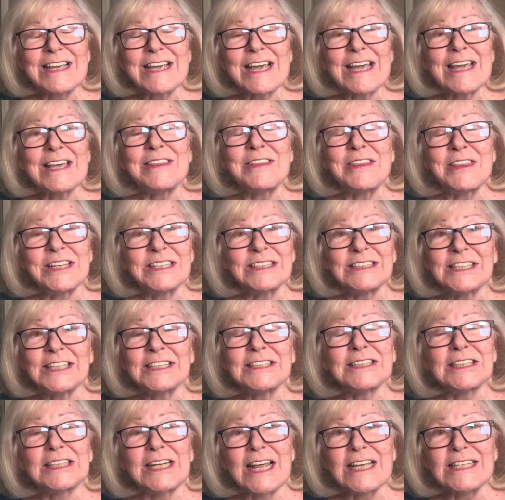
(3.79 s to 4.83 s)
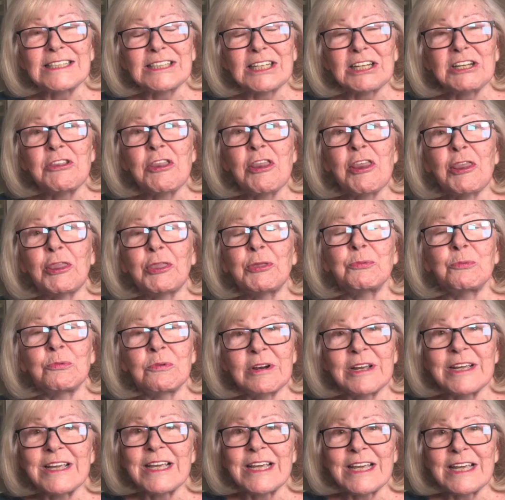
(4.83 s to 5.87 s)
and this is lesson
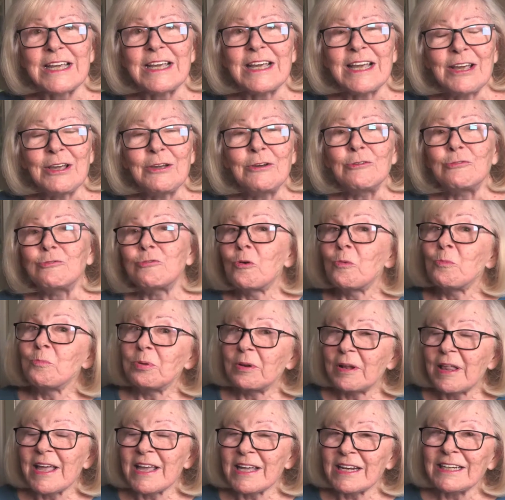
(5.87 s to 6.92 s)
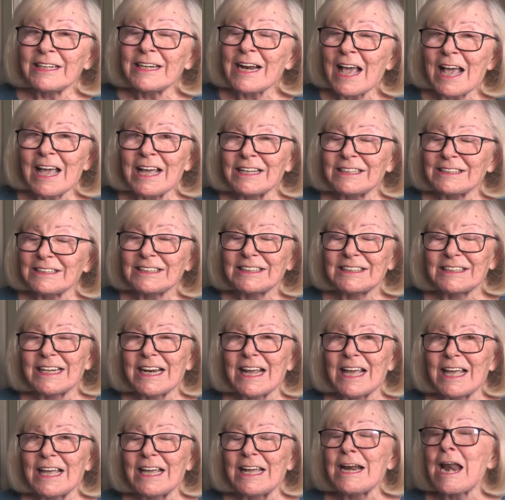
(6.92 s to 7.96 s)
3 from Planet
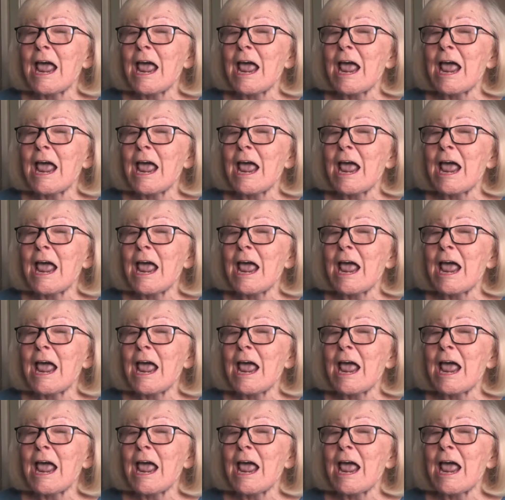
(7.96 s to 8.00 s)
Einstein.